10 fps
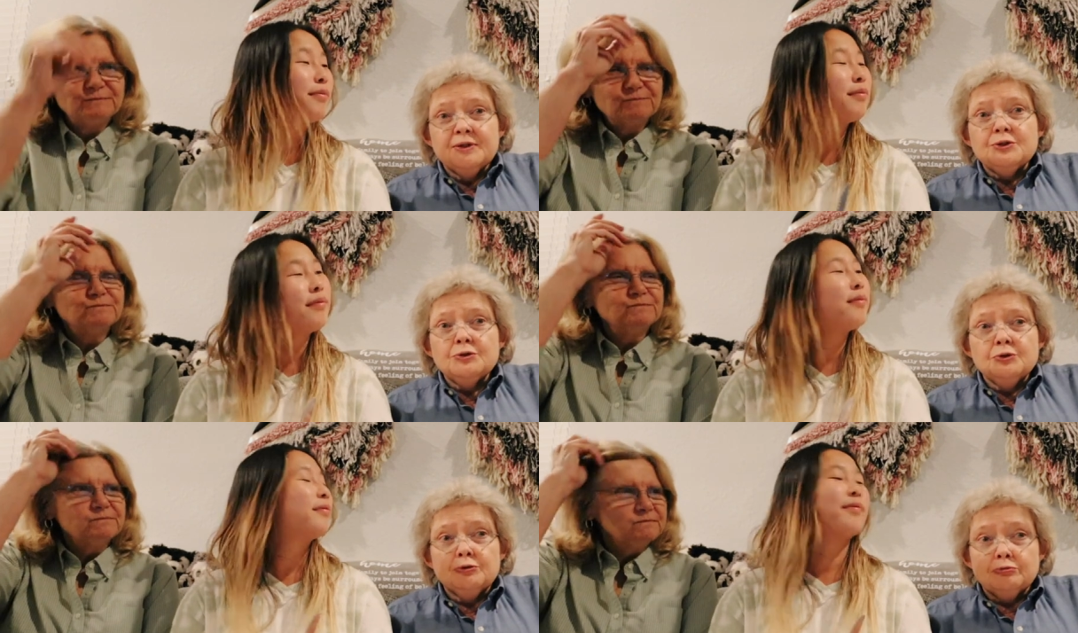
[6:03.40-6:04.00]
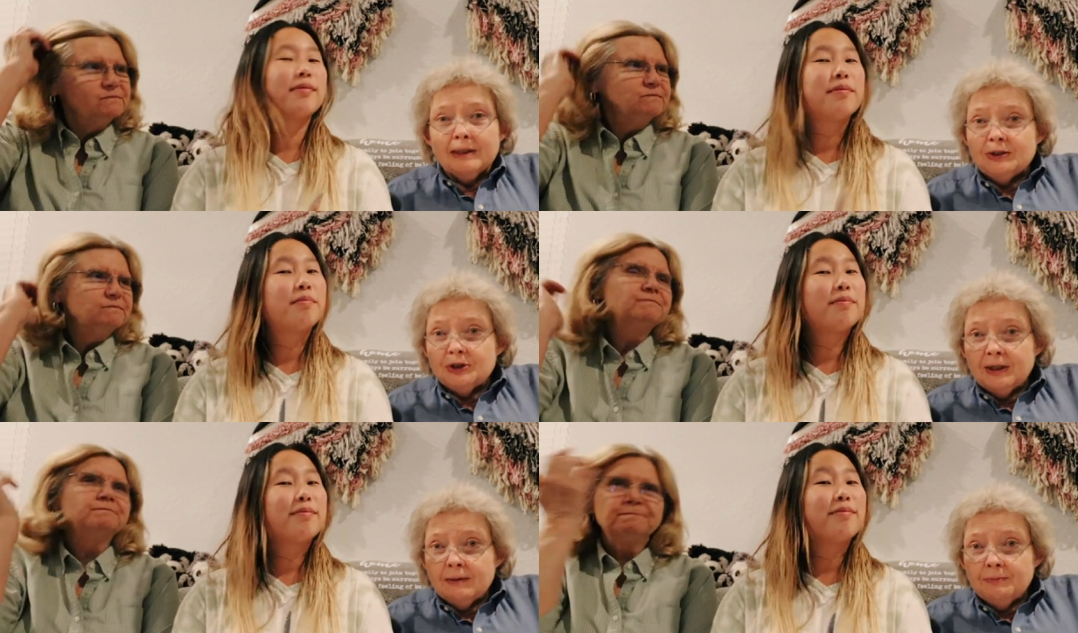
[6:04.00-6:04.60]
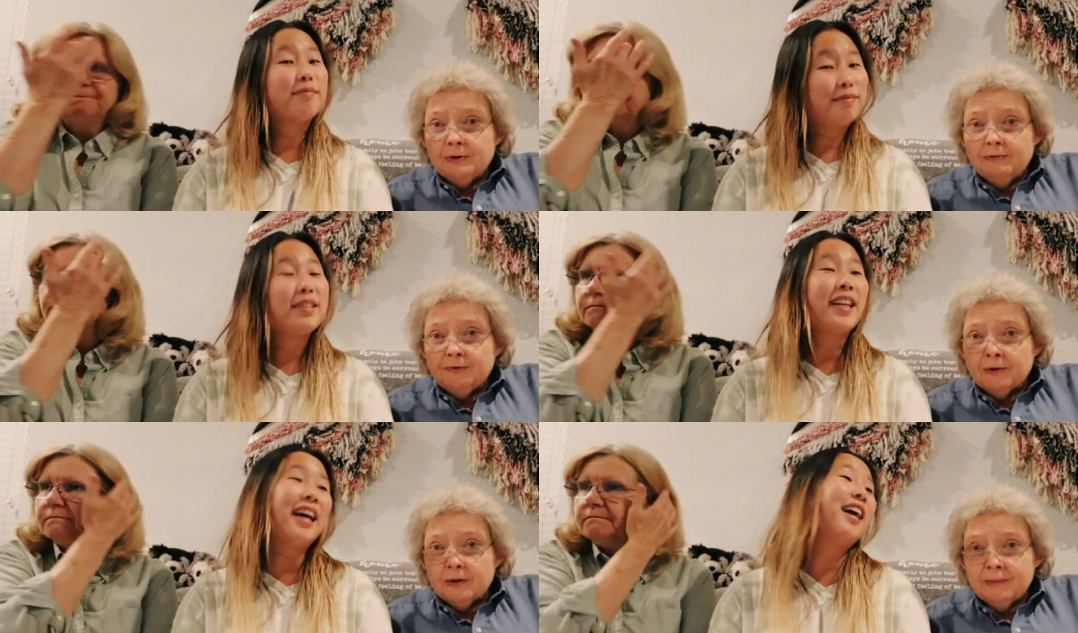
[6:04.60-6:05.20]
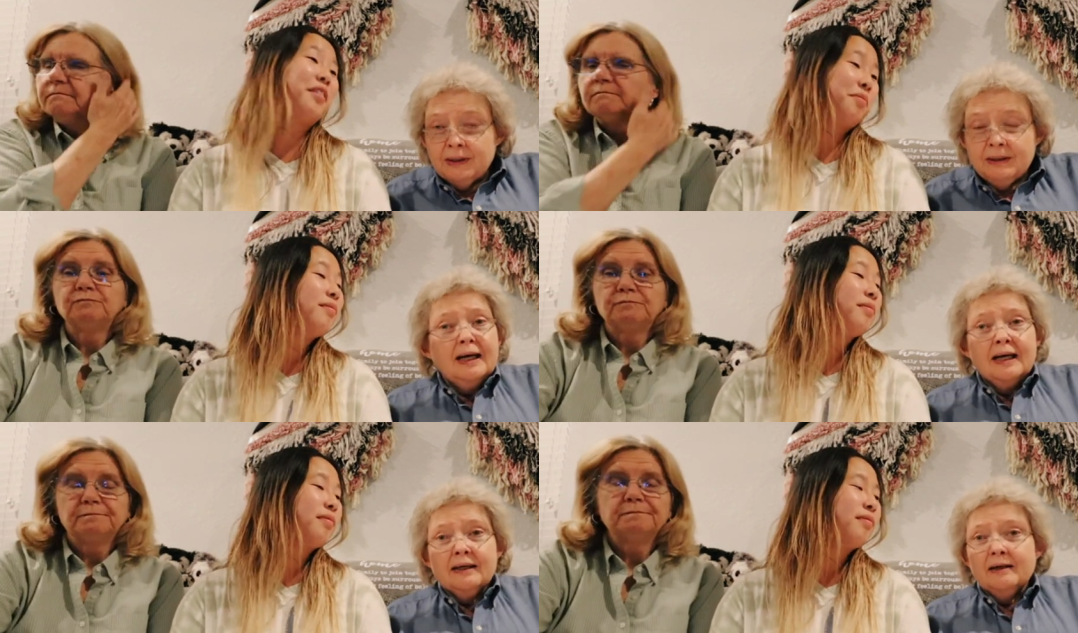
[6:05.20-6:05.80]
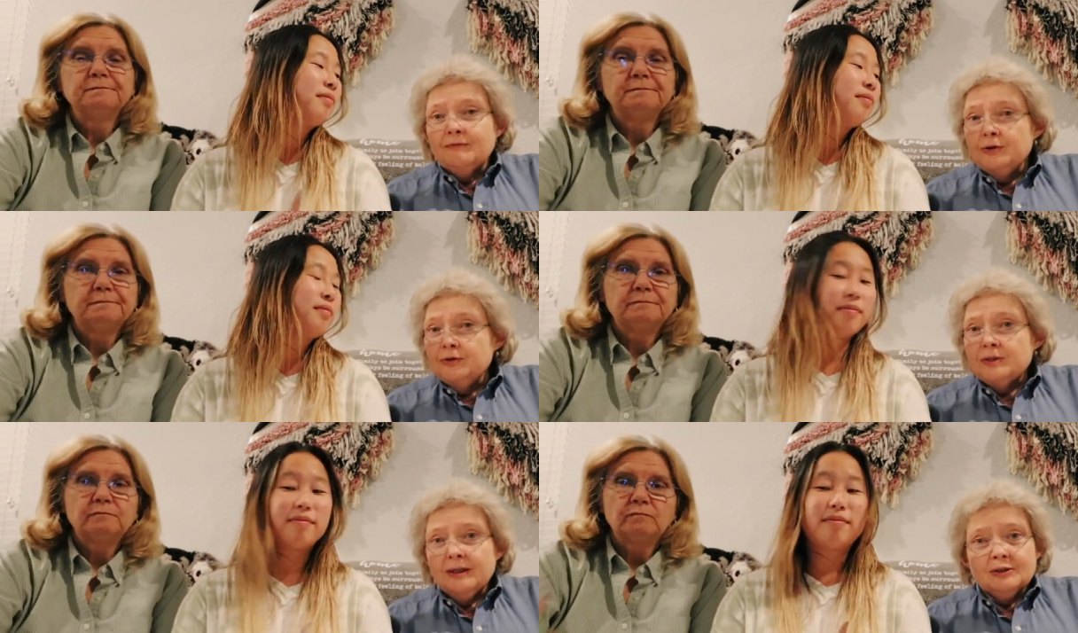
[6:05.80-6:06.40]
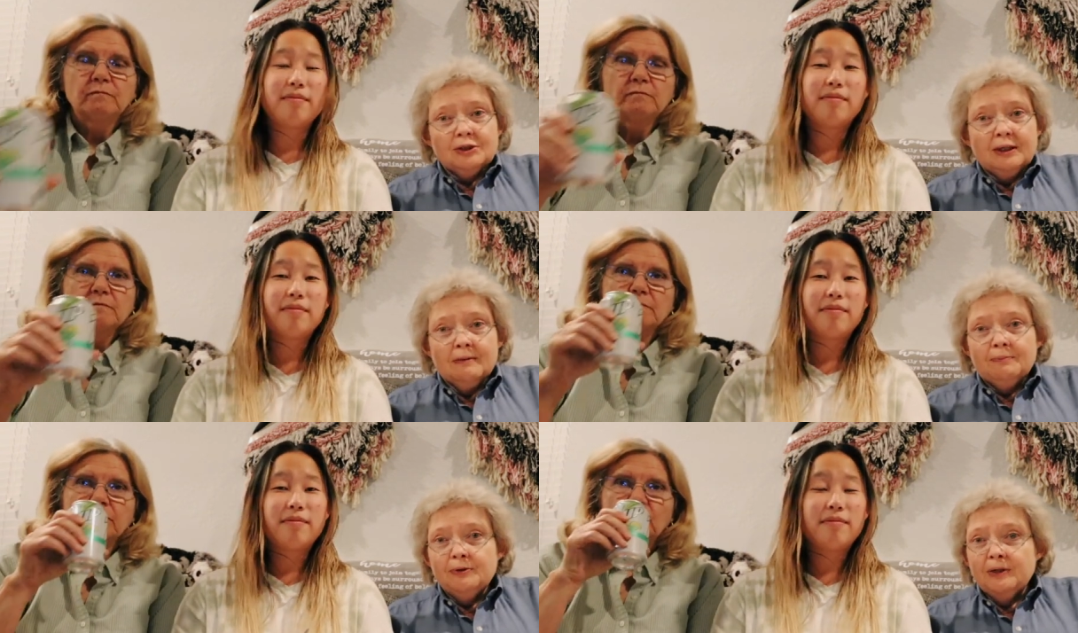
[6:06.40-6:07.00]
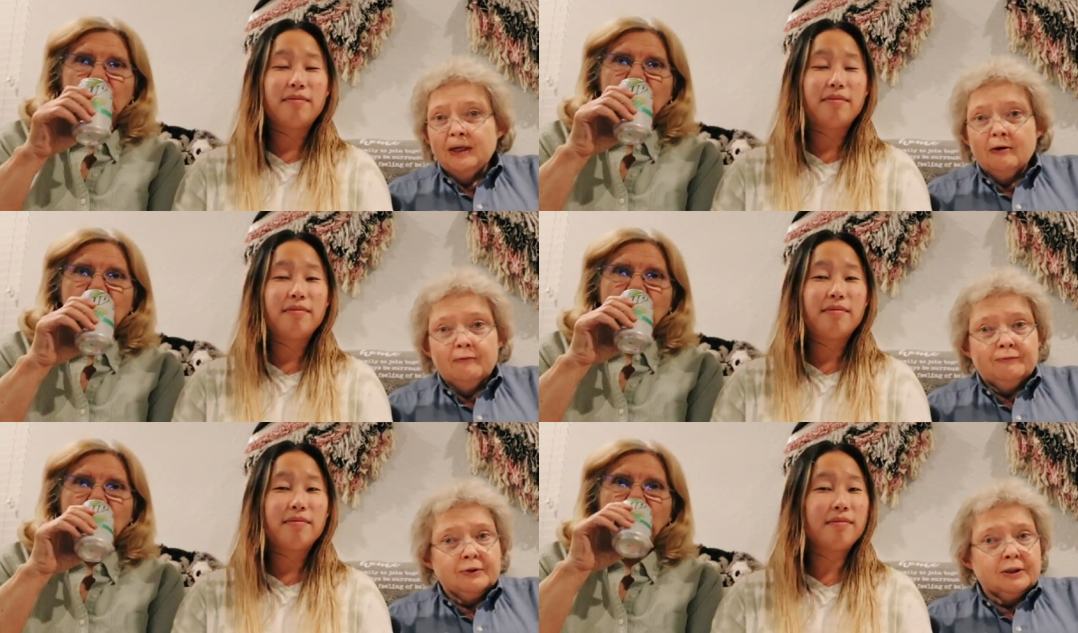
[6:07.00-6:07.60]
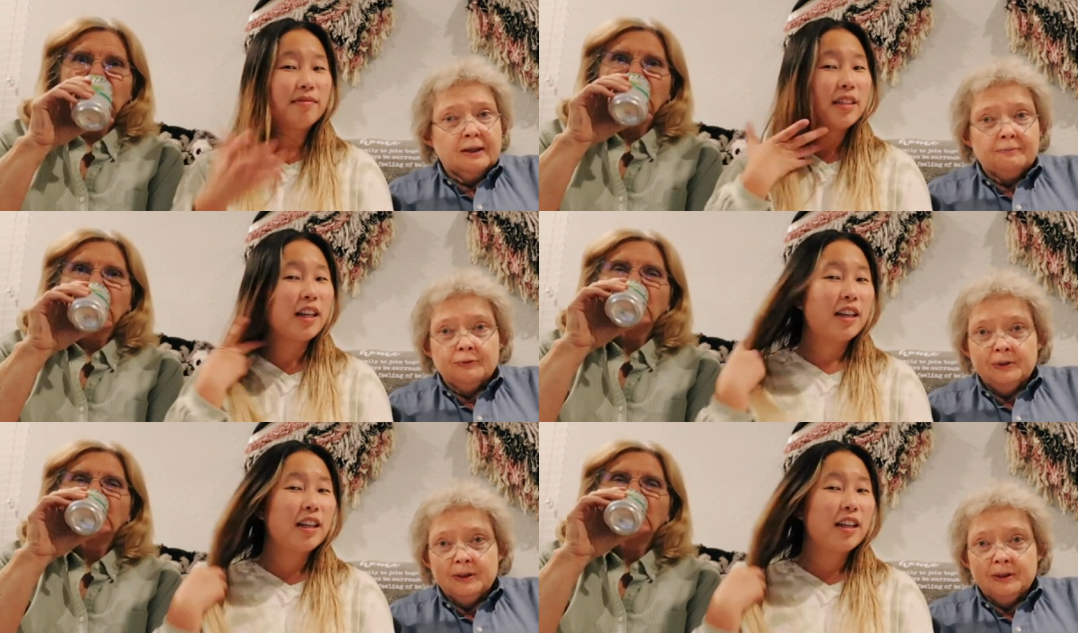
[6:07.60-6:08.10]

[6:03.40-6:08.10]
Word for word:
Speaker 1: this great shampoo for yeah. me. And I've used that shampoo now for a couple